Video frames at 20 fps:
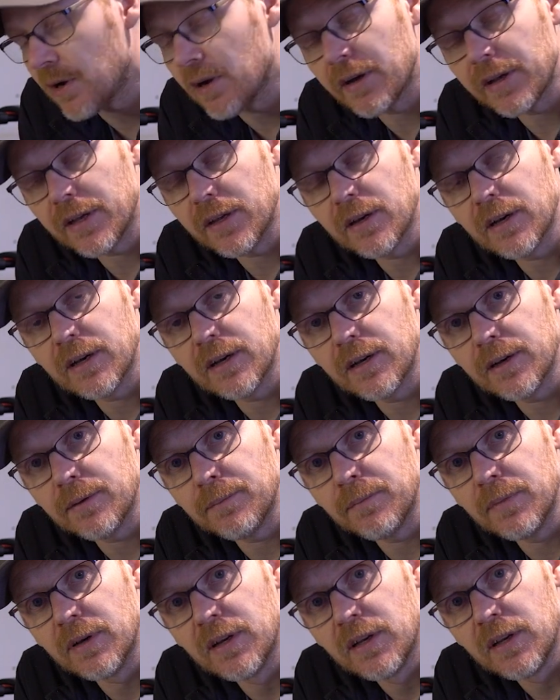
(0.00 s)
my
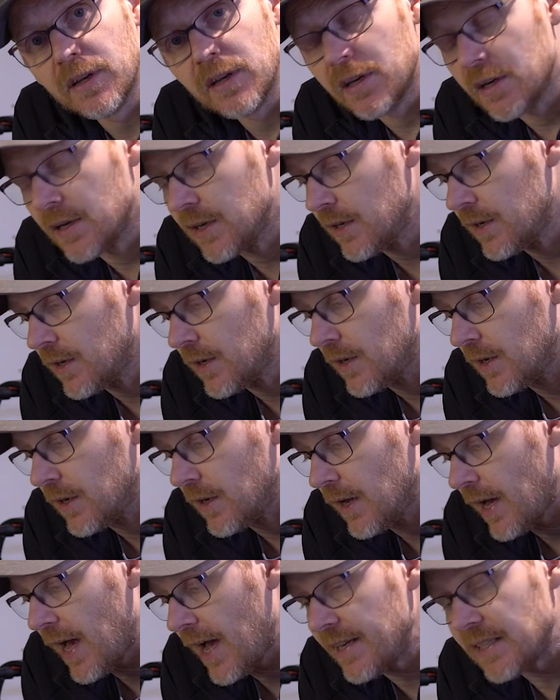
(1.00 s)
um,
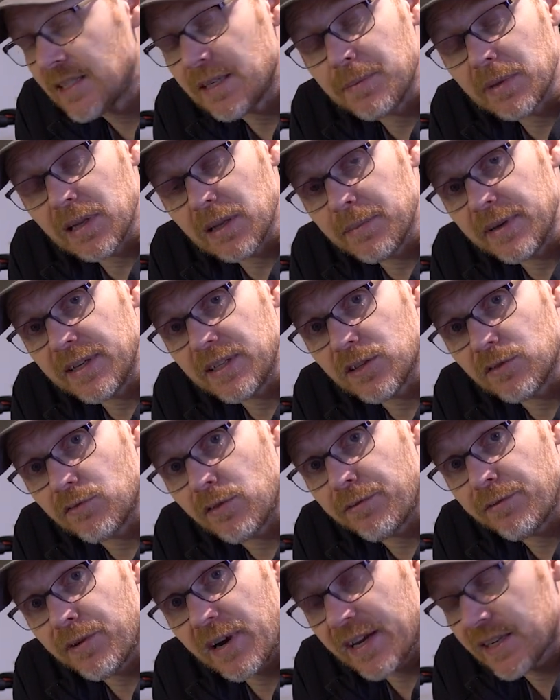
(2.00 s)
80 millimeter
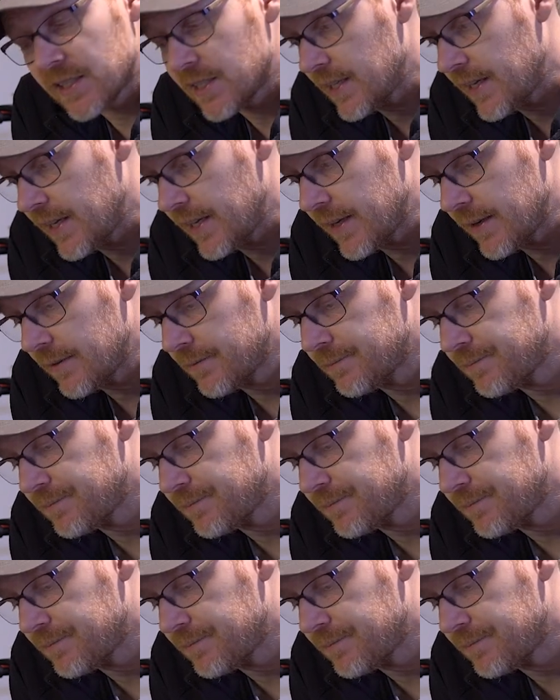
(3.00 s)
refractor here.